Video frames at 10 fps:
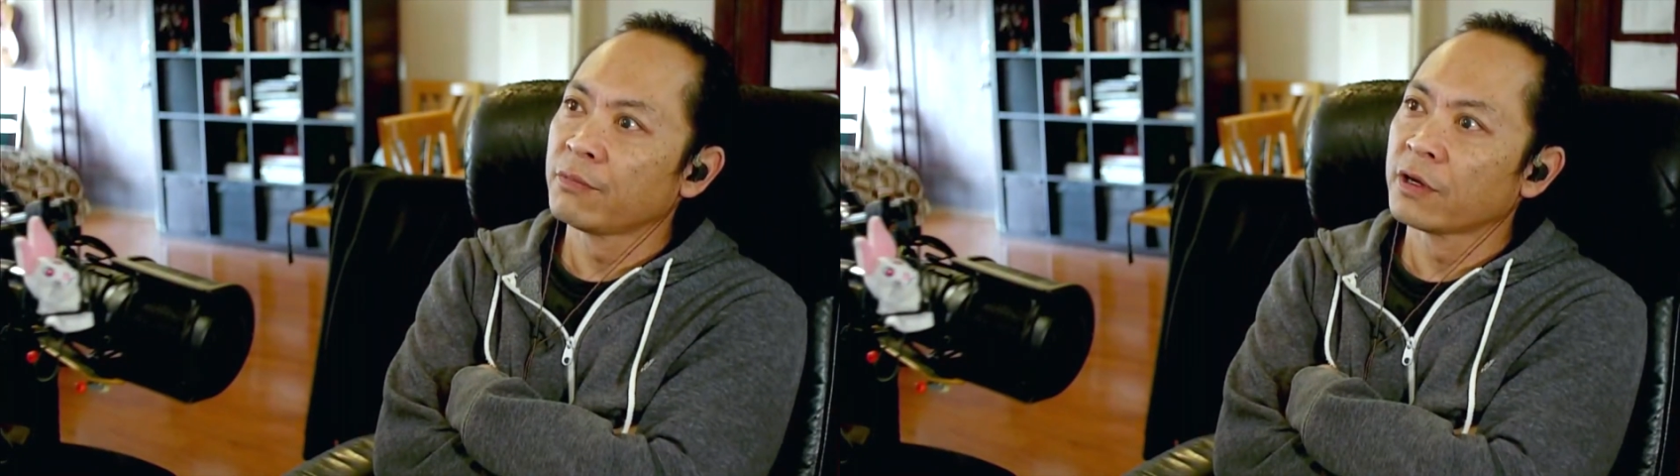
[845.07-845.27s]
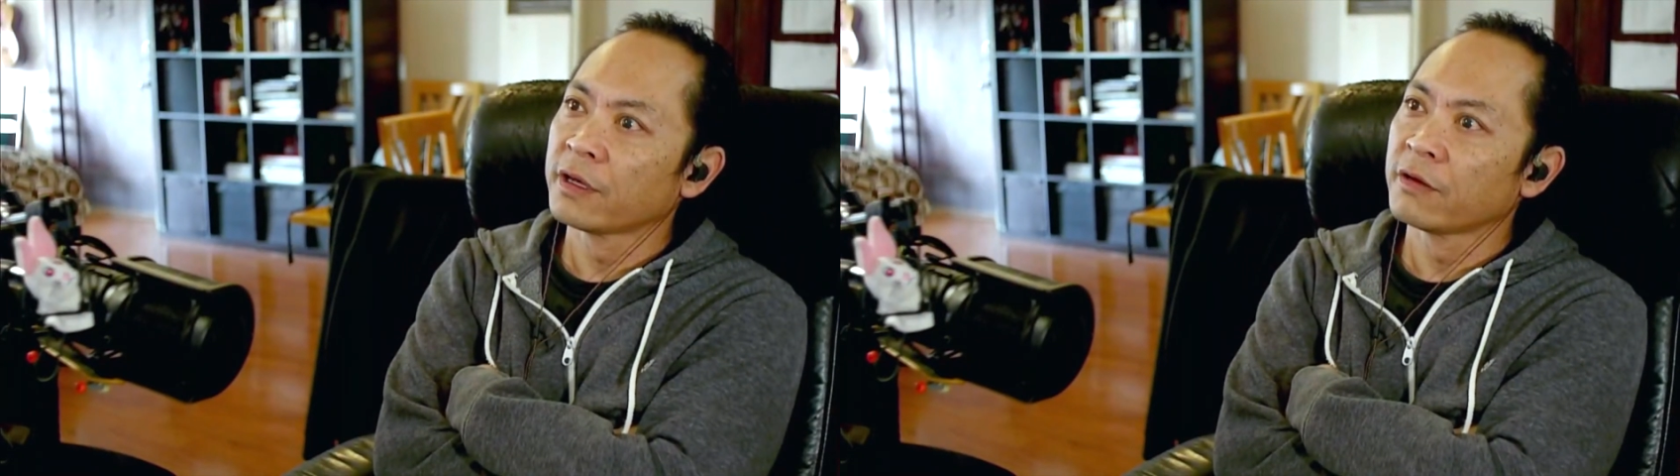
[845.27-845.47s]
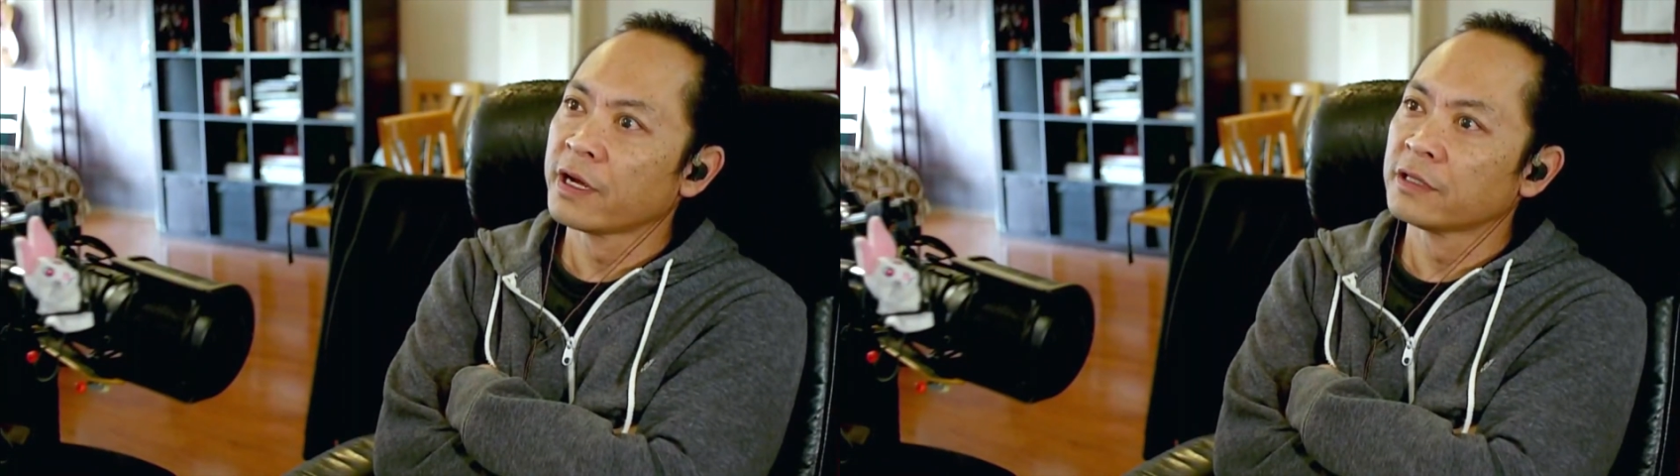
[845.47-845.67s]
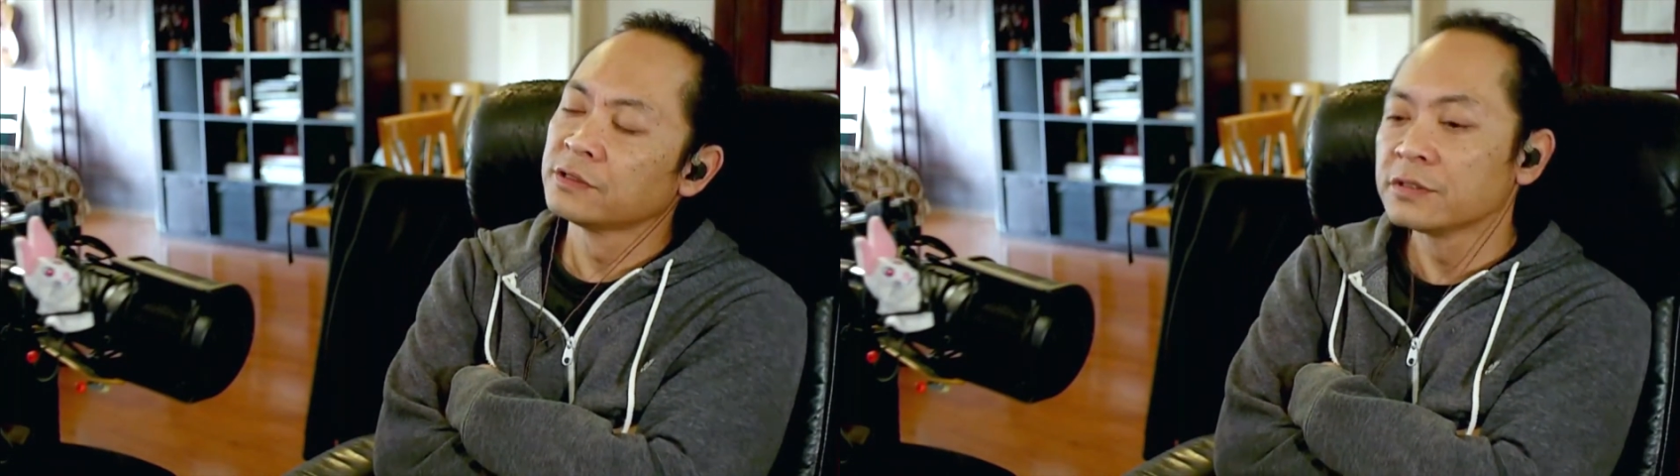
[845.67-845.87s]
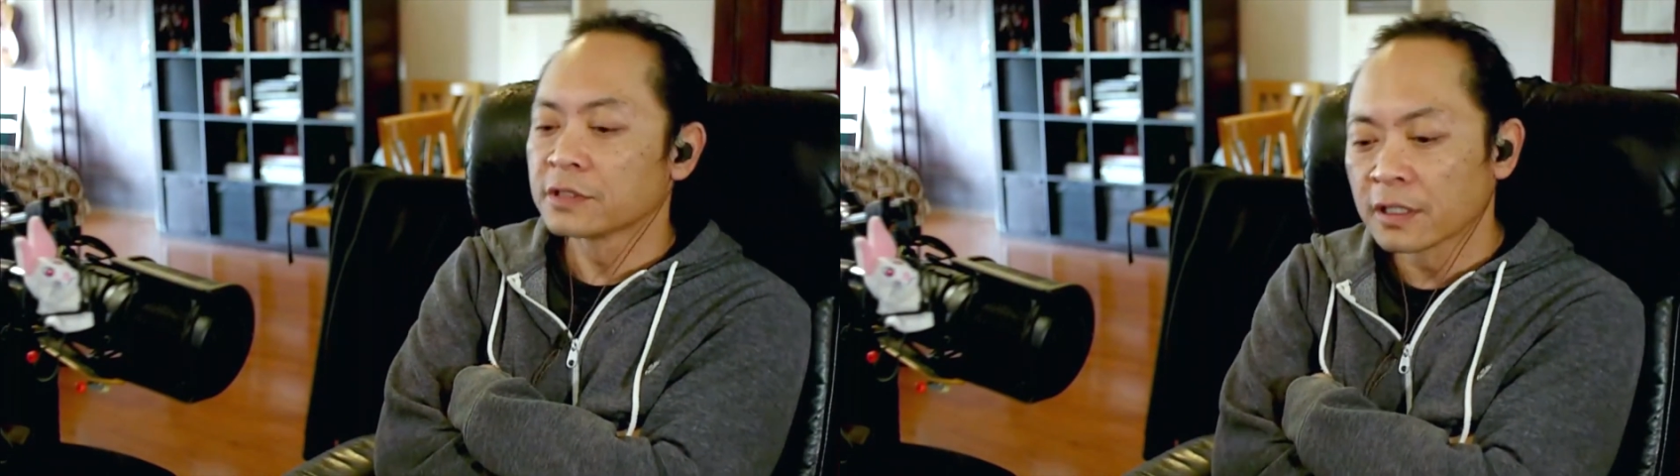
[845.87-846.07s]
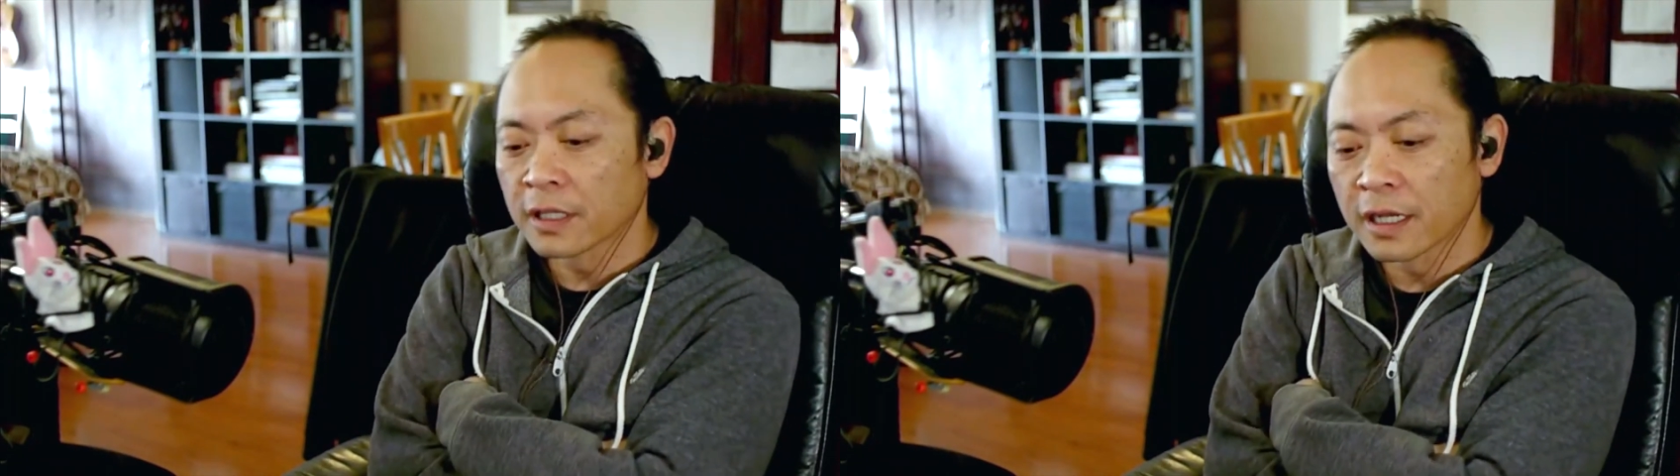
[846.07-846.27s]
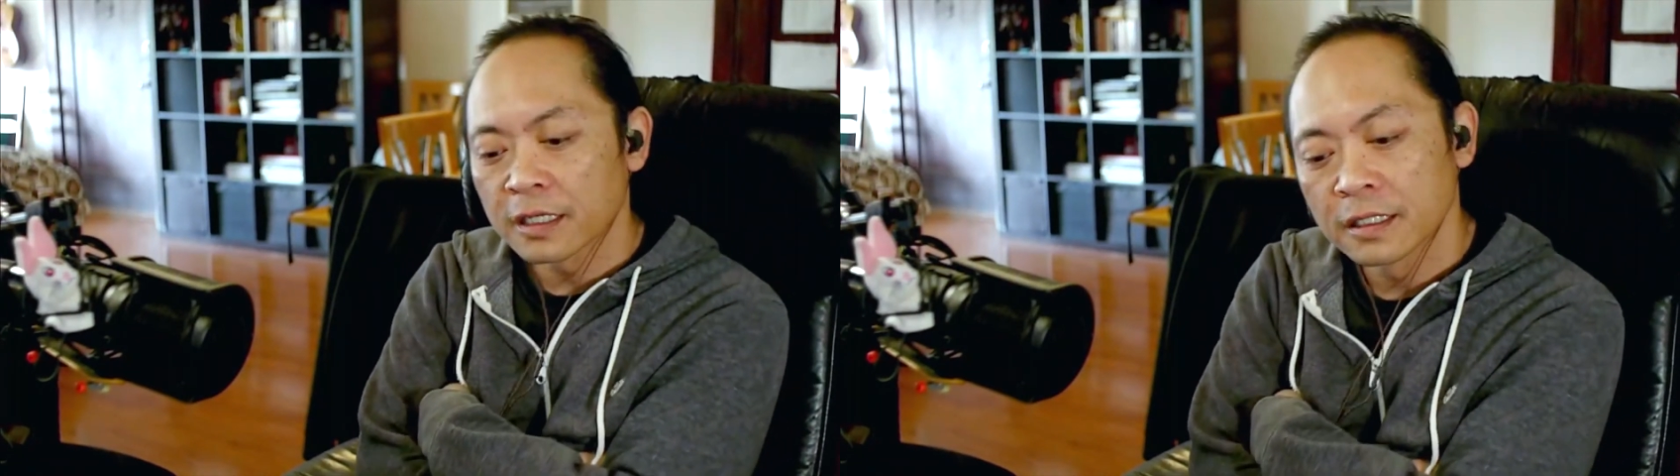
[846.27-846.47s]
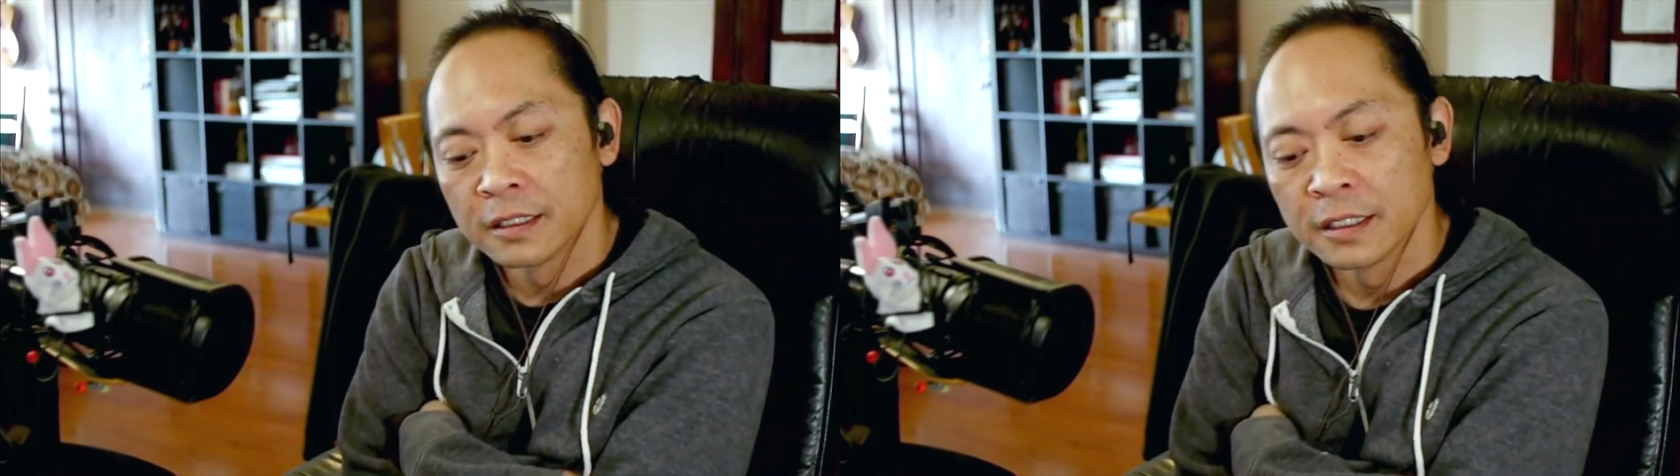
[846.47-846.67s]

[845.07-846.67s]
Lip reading: probably around 2 o'clock.